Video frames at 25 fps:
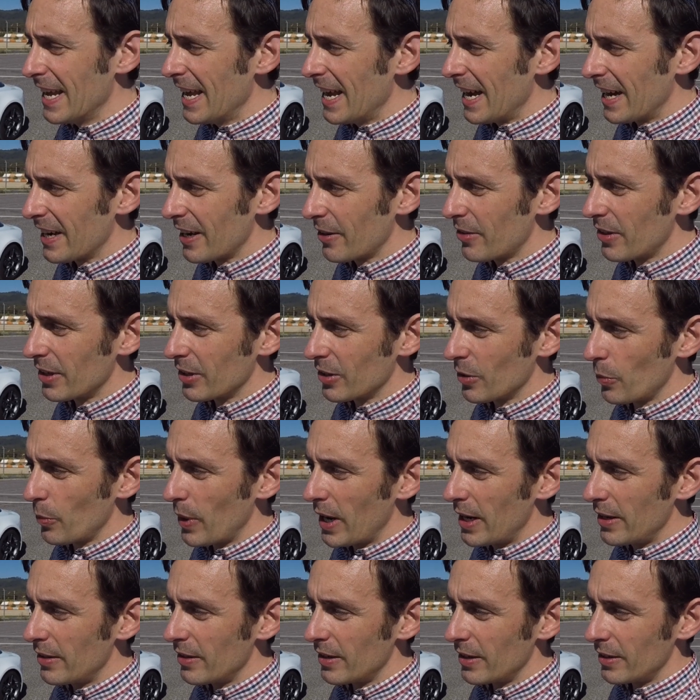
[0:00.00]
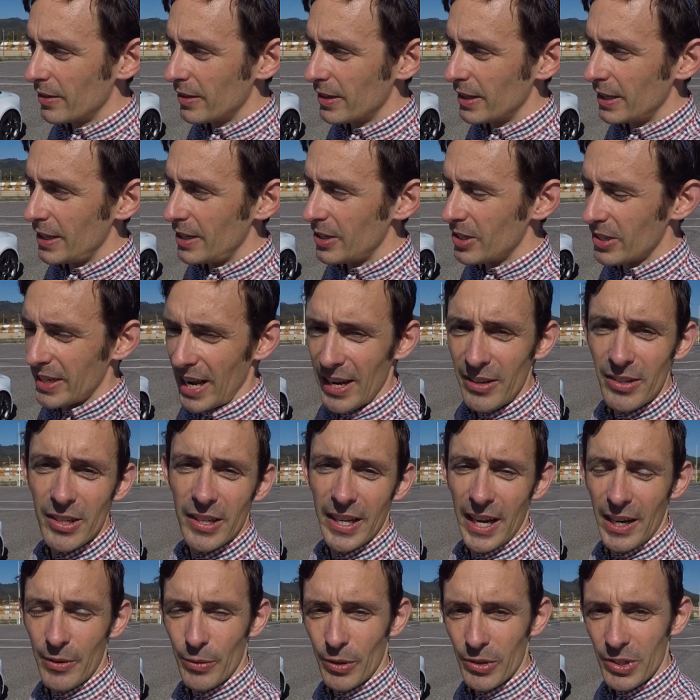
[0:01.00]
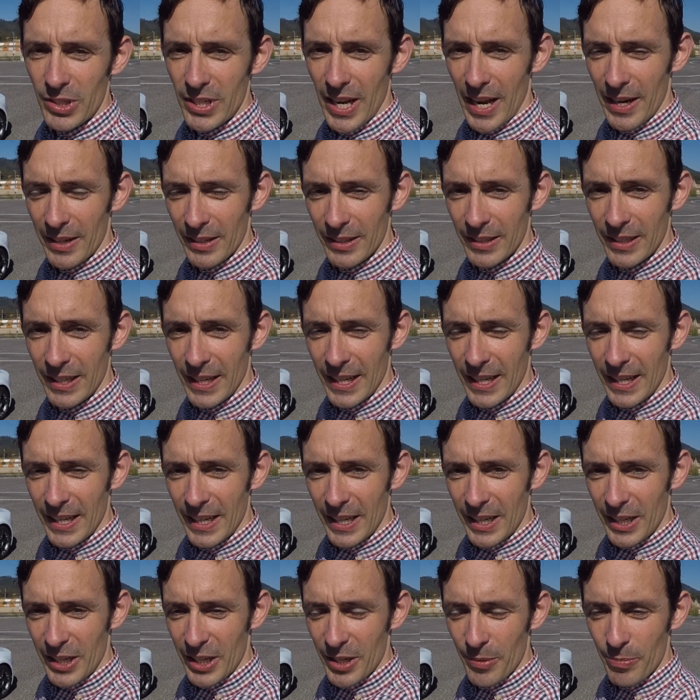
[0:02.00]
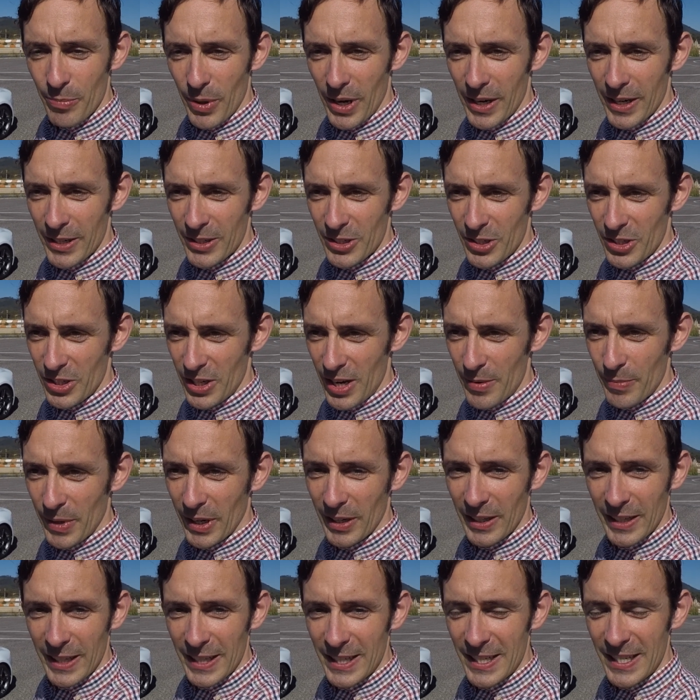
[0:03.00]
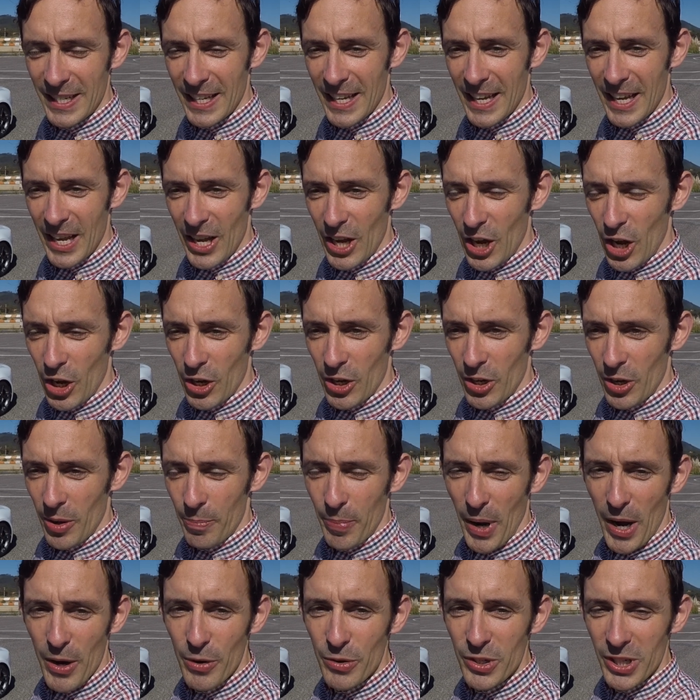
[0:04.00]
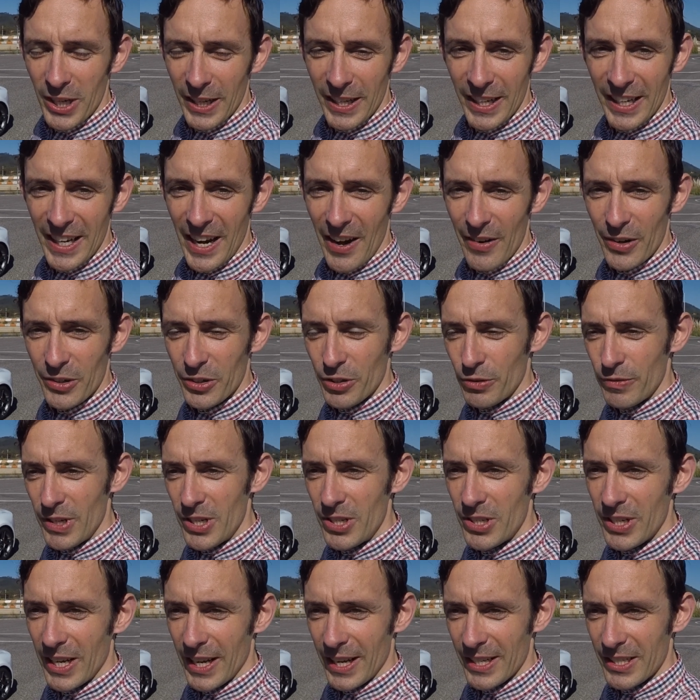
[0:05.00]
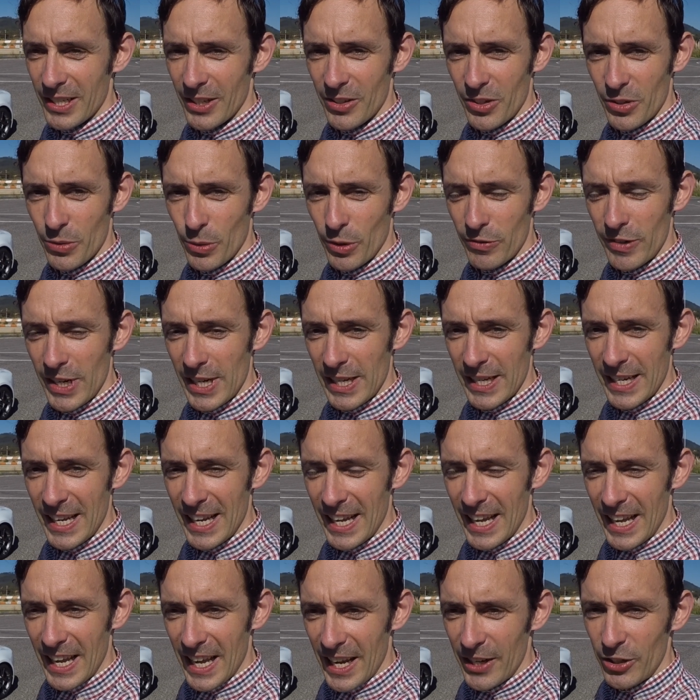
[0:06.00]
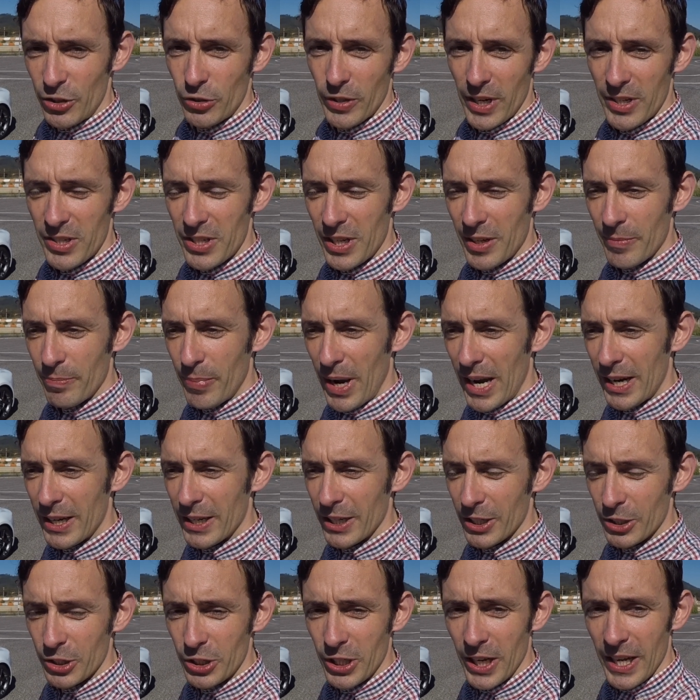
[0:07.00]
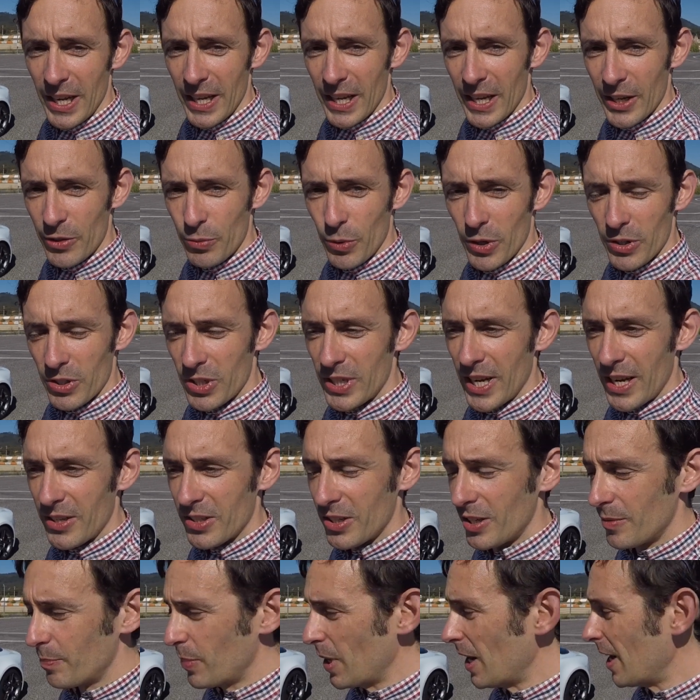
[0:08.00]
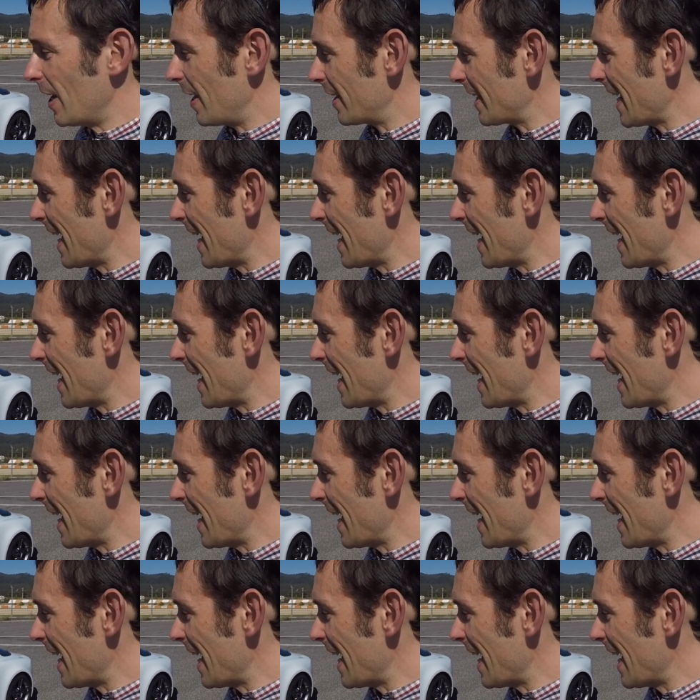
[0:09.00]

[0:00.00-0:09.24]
And I think the way that the standard A110 combines seemingly opposing characteristics into a really interesting package is what sets it apart.